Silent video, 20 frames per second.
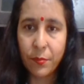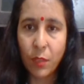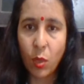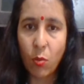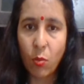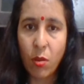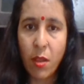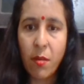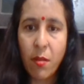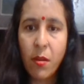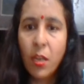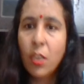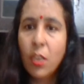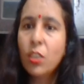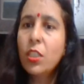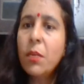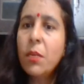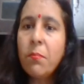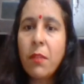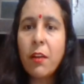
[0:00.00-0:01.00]
Okay,
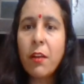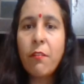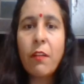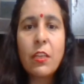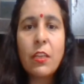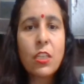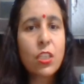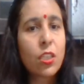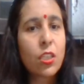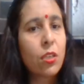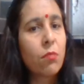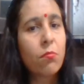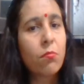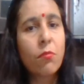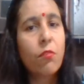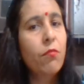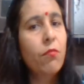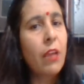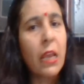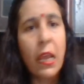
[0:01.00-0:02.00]
similar way, just
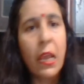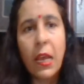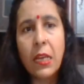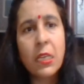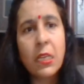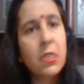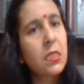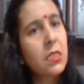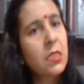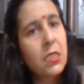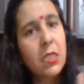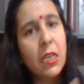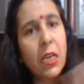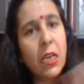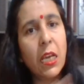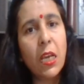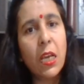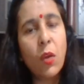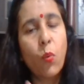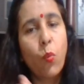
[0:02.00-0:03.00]
we can
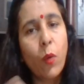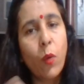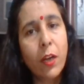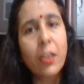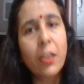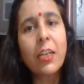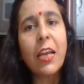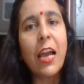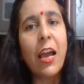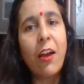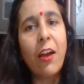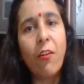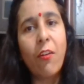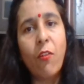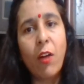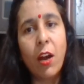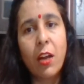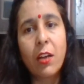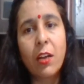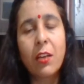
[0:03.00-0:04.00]
see
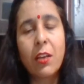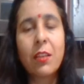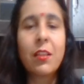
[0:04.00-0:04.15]
whatever